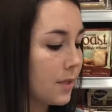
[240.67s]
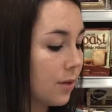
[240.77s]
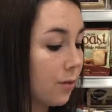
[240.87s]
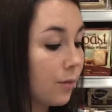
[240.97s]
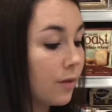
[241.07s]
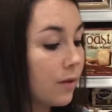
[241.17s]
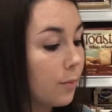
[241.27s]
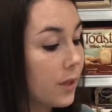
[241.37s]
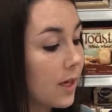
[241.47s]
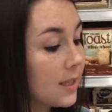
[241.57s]
So
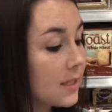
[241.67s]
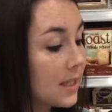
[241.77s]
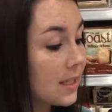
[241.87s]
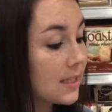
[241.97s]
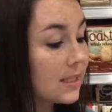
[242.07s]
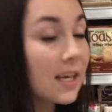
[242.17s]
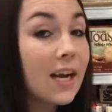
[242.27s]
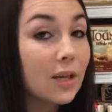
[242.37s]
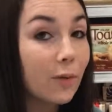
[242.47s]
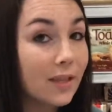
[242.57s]
because this is
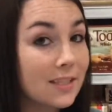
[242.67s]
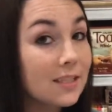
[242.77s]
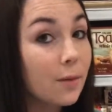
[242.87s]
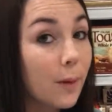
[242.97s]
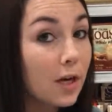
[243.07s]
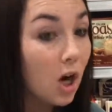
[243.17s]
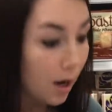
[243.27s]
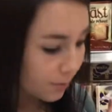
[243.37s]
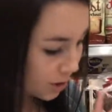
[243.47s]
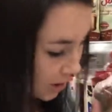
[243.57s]
honey wheat, this is a better
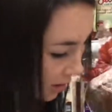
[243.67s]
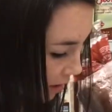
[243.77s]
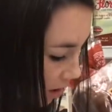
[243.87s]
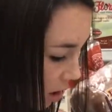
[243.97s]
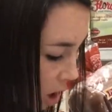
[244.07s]
option than